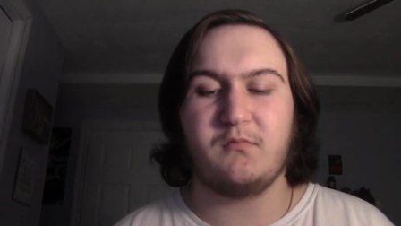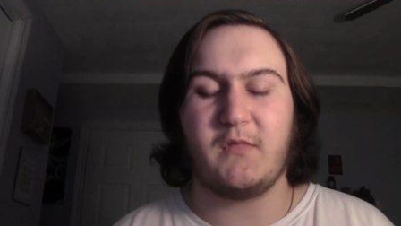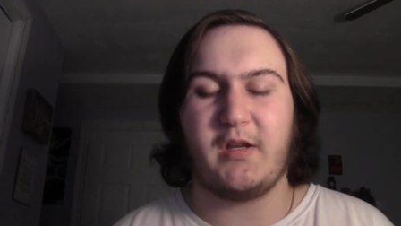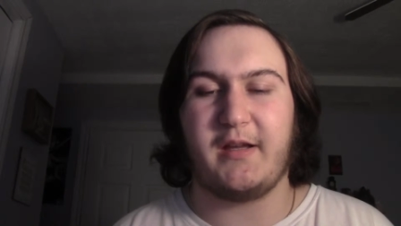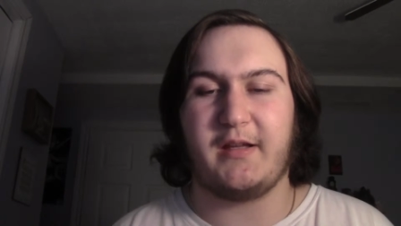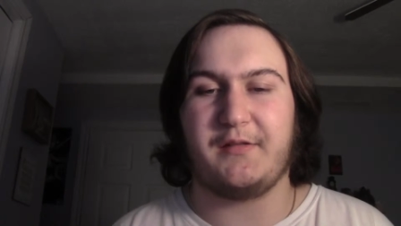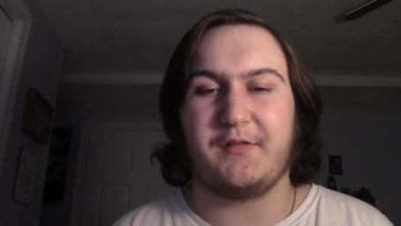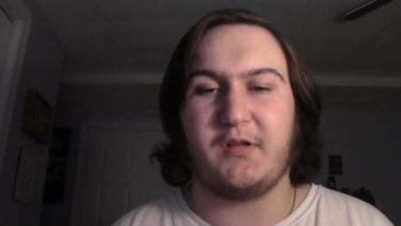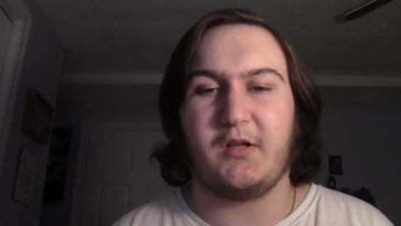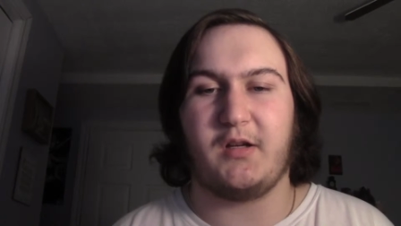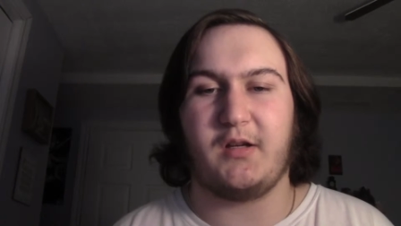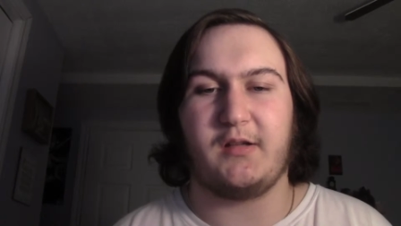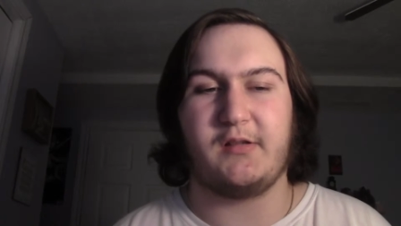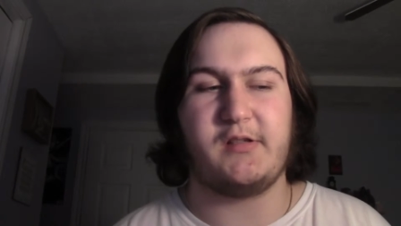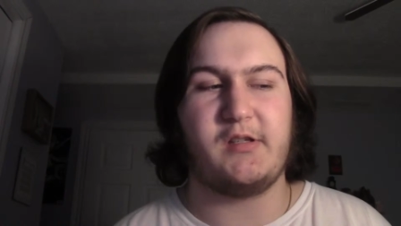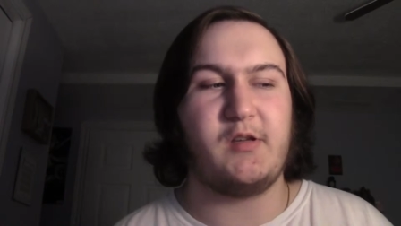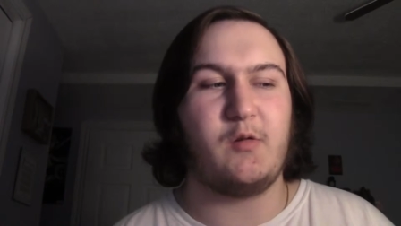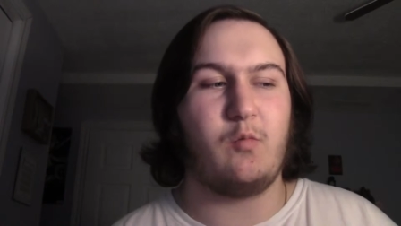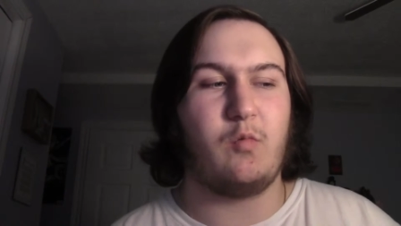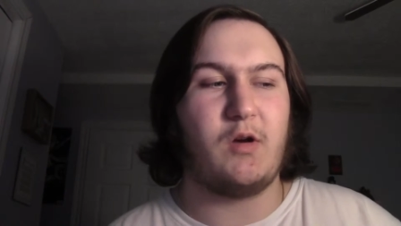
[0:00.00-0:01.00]
And uh,
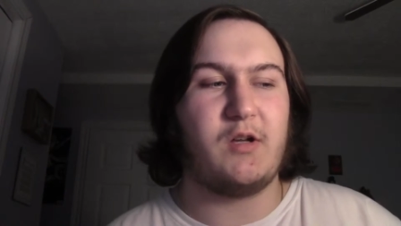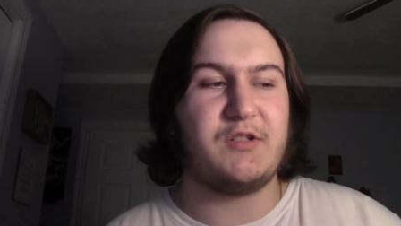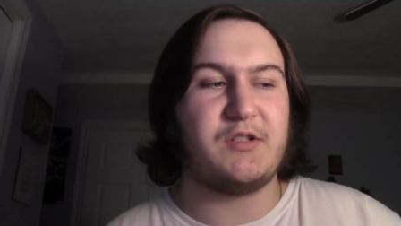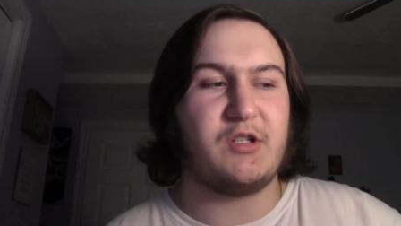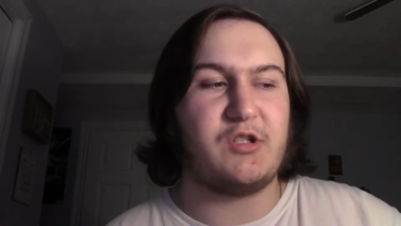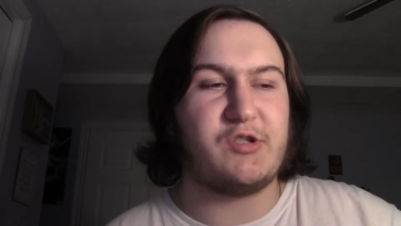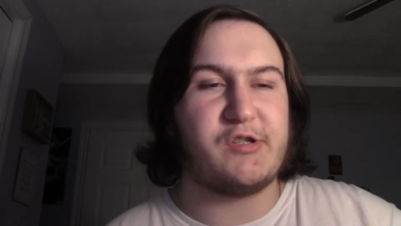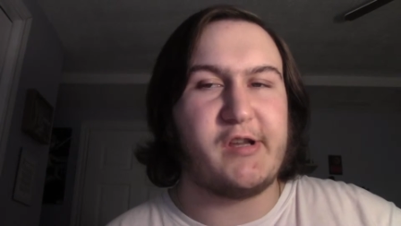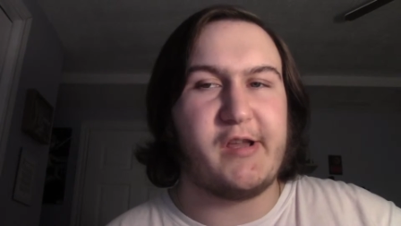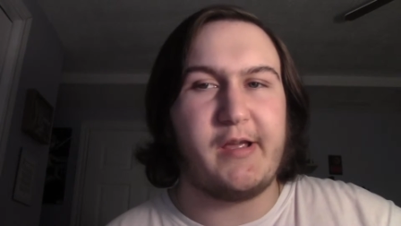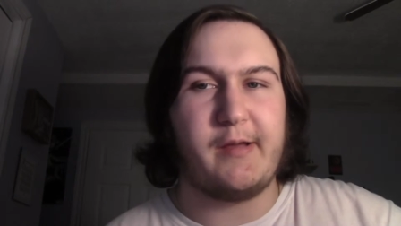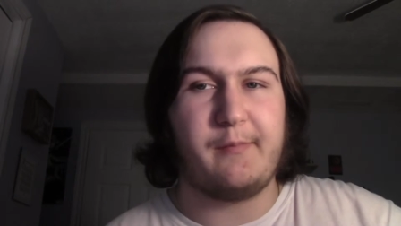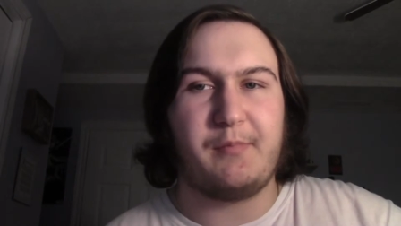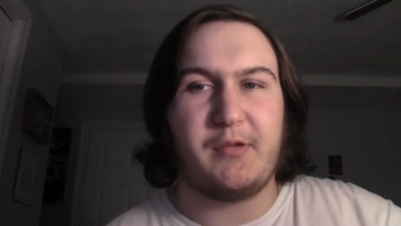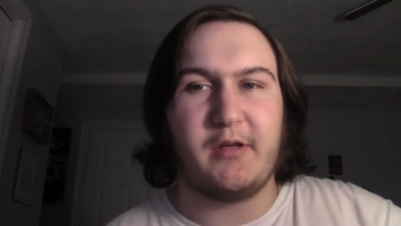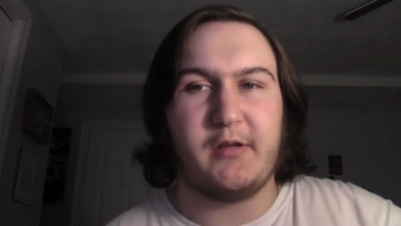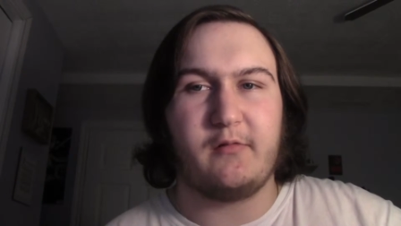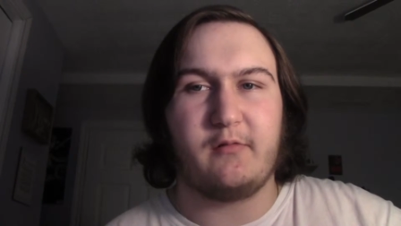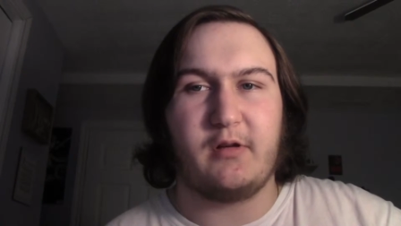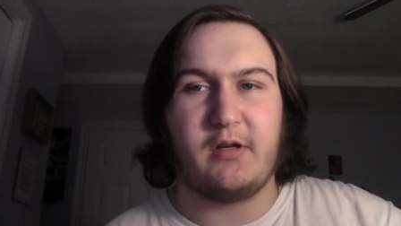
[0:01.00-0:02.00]
he was a
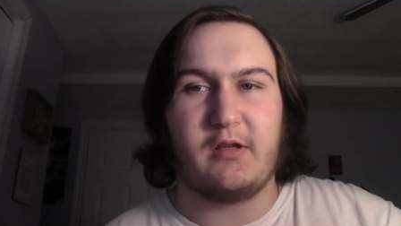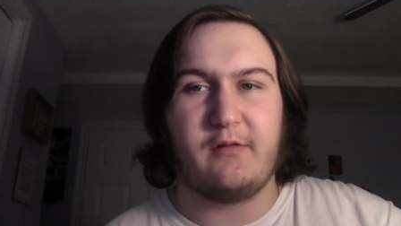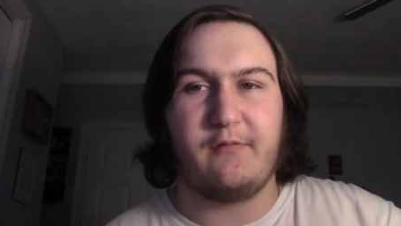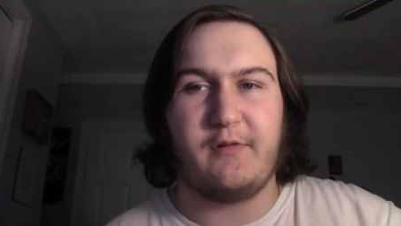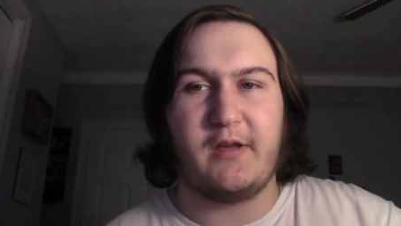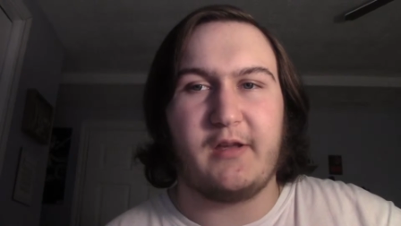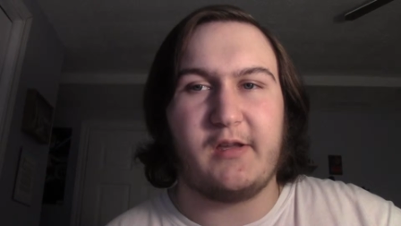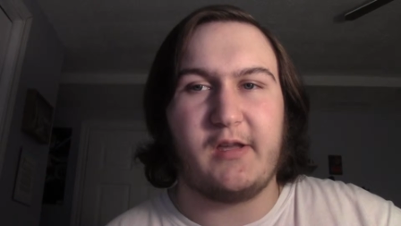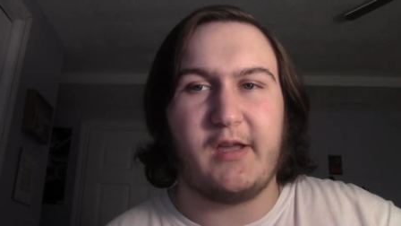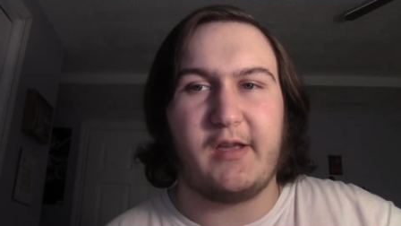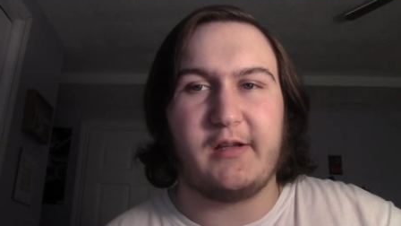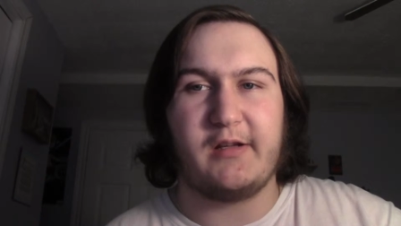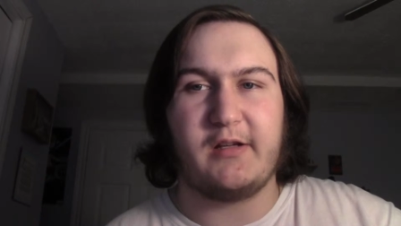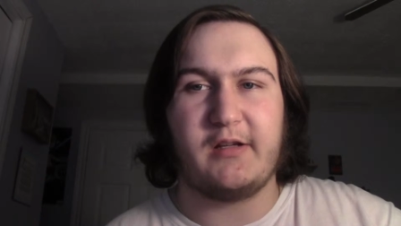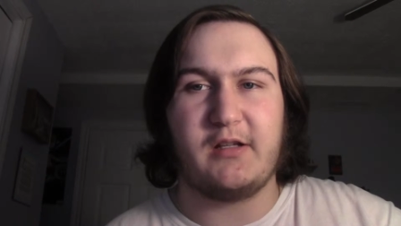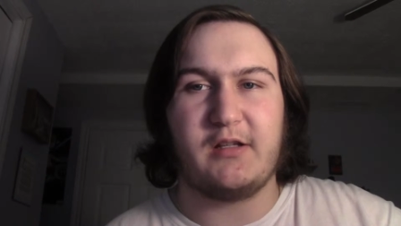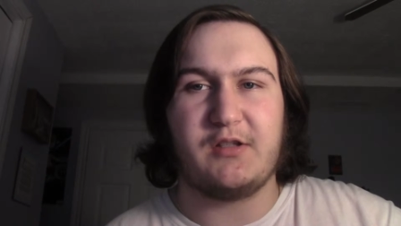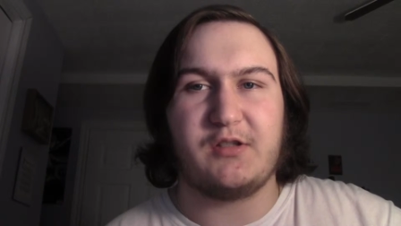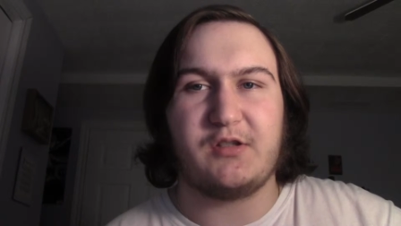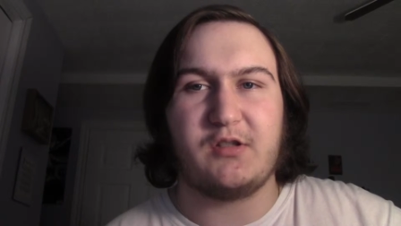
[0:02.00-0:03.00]
champion when he vacated
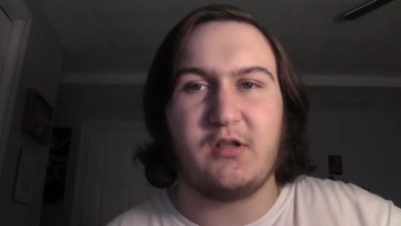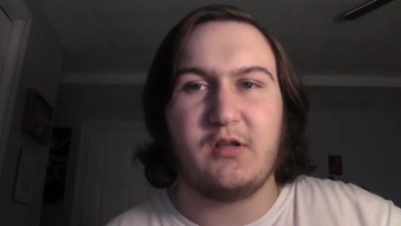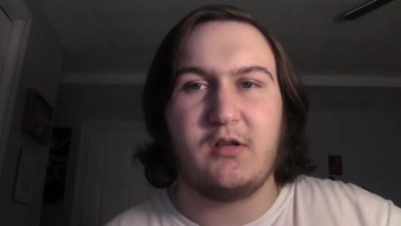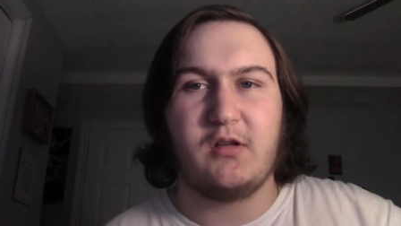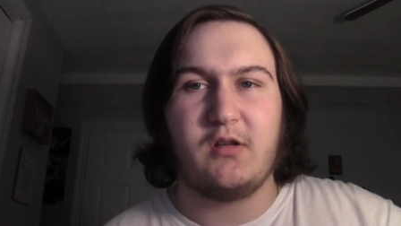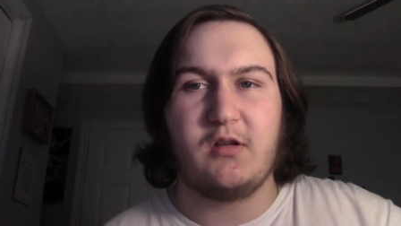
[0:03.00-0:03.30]
his,